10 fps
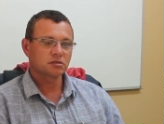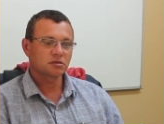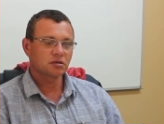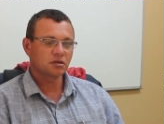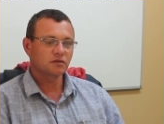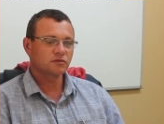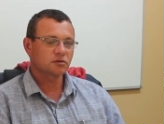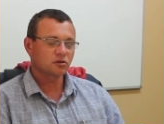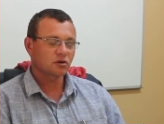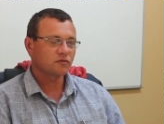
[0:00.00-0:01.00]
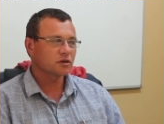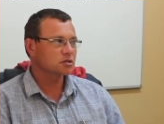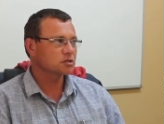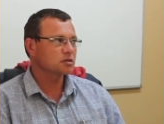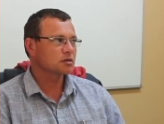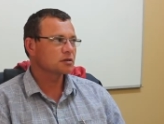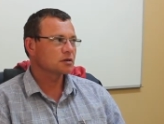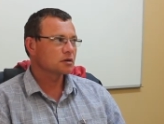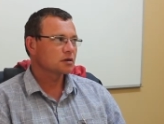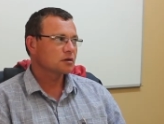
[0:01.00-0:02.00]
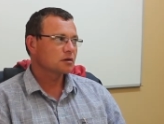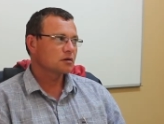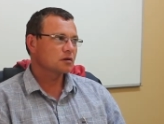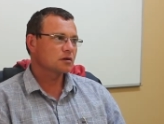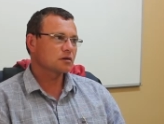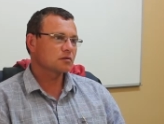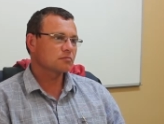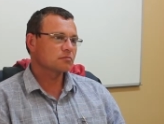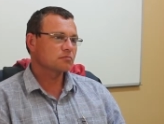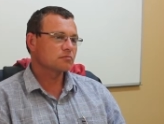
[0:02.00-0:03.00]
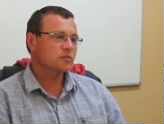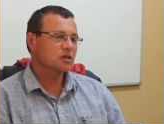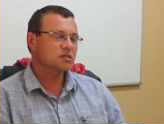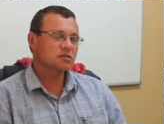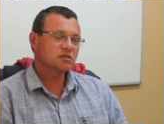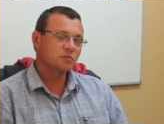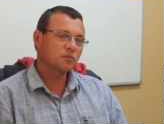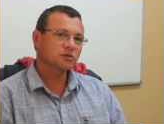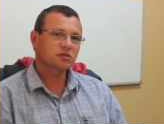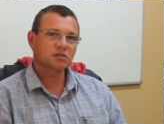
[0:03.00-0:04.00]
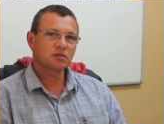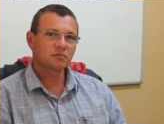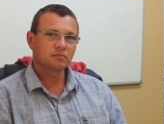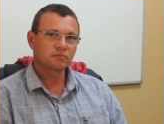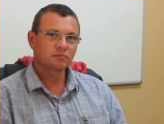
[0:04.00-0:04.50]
It gives a lot of energy. Mm. It's a simple system.